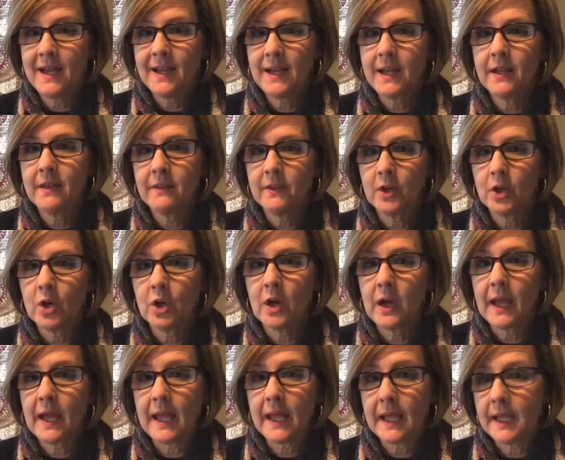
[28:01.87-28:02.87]
and there are
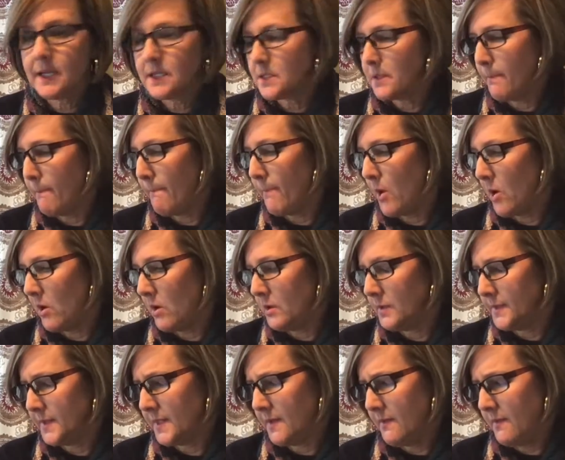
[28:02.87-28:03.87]
8
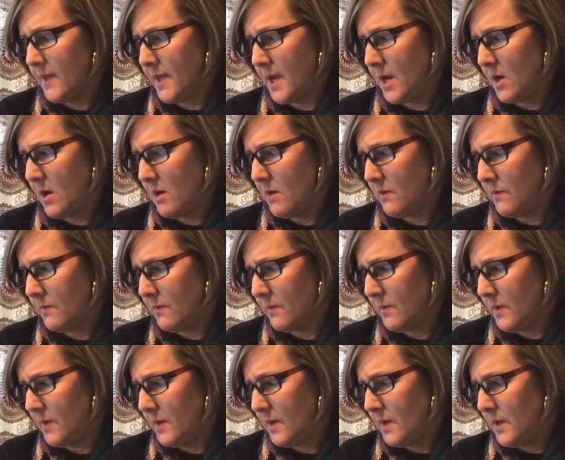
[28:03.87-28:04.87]
balls in there.
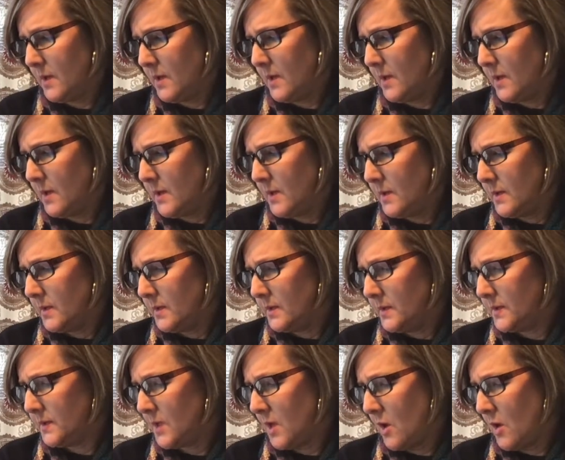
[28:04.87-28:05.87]

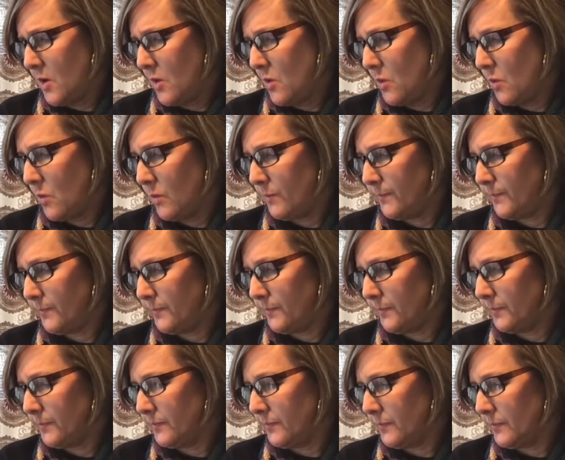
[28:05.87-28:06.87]
So
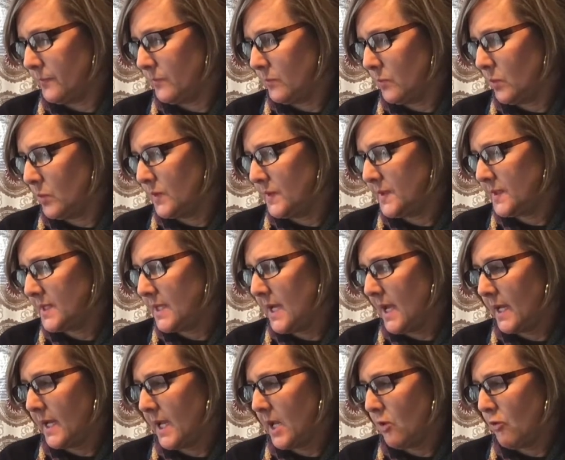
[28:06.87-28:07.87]
we'll see. I
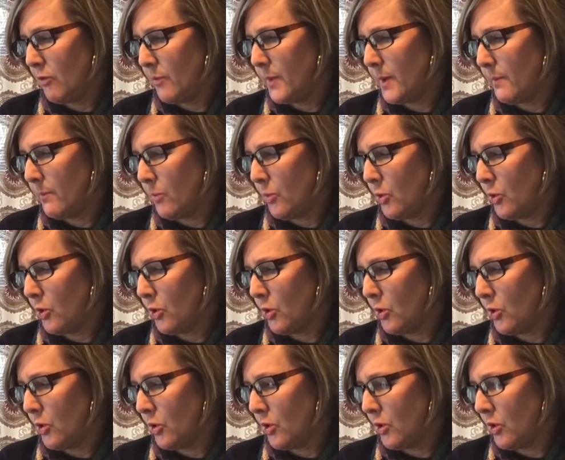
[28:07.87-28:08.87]
can't
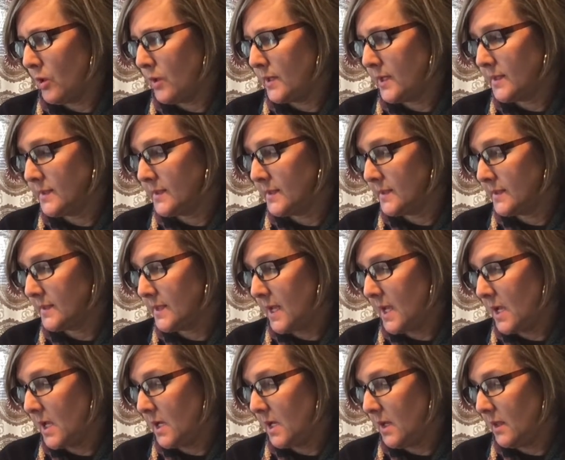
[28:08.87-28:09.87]
remember. It doesn't say
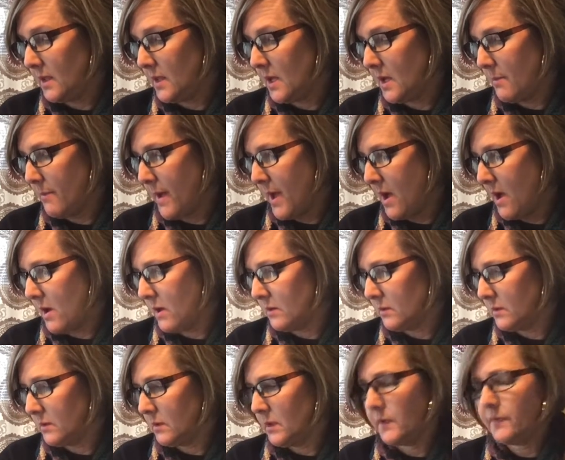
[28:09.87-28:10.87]
anything about
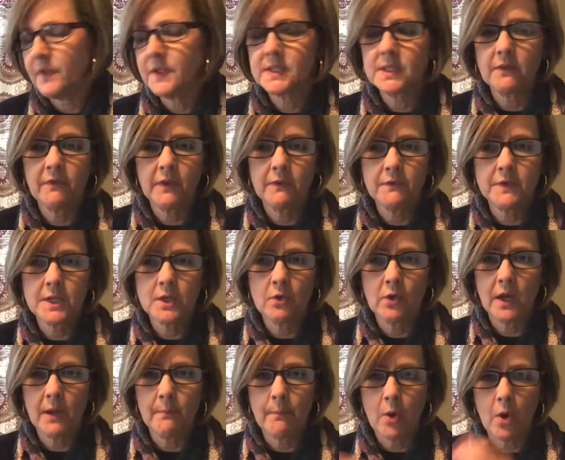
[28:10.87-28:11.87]
if it's a
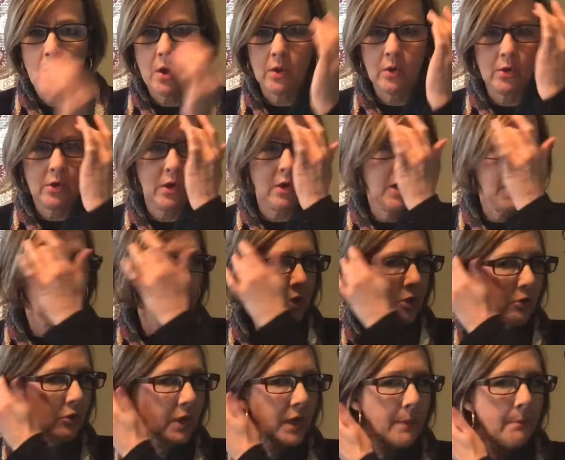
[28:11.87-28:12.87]
50-gram ball or a
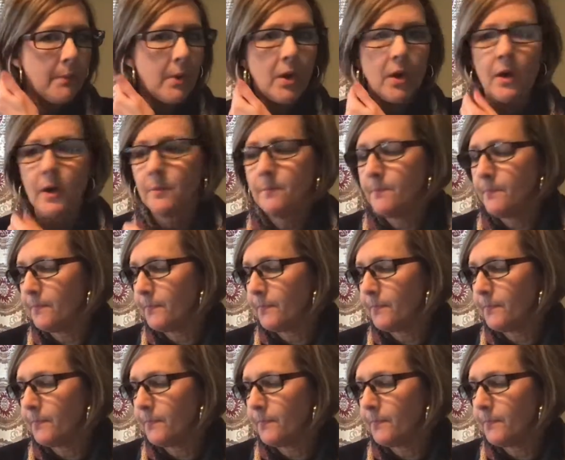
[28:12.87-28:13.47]
100-gram ball,